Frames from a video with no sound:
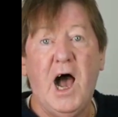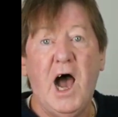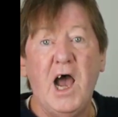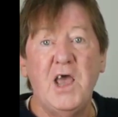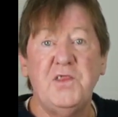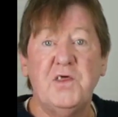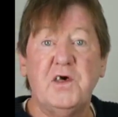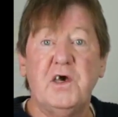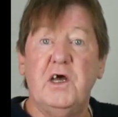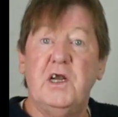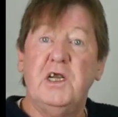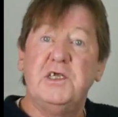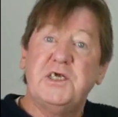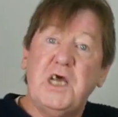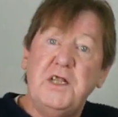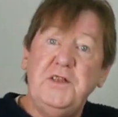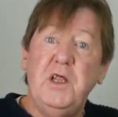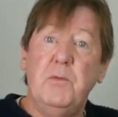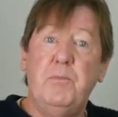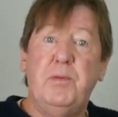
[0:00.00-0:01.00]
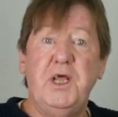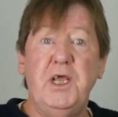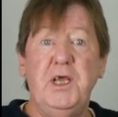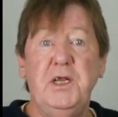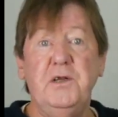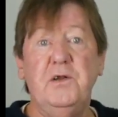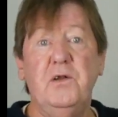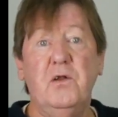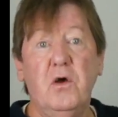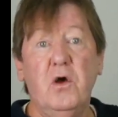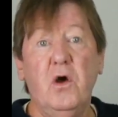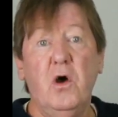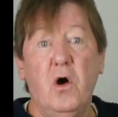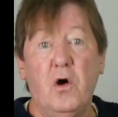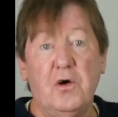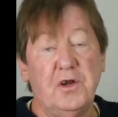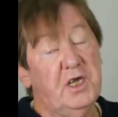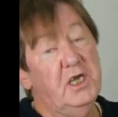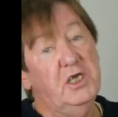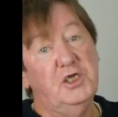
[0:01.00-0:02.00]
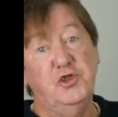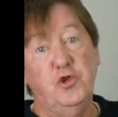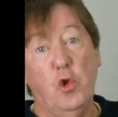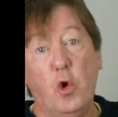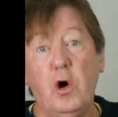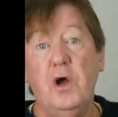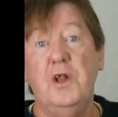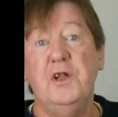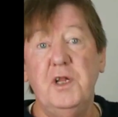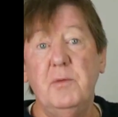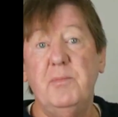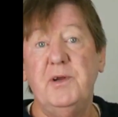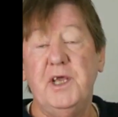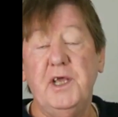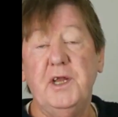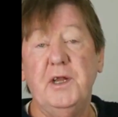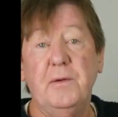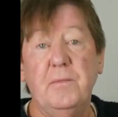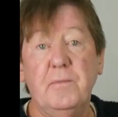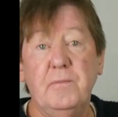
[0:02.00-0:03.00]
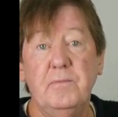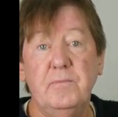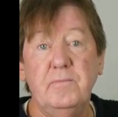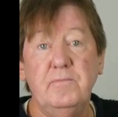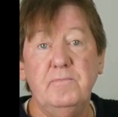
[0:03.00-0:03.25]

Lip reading: Either it is in the brain or it is not in the brain.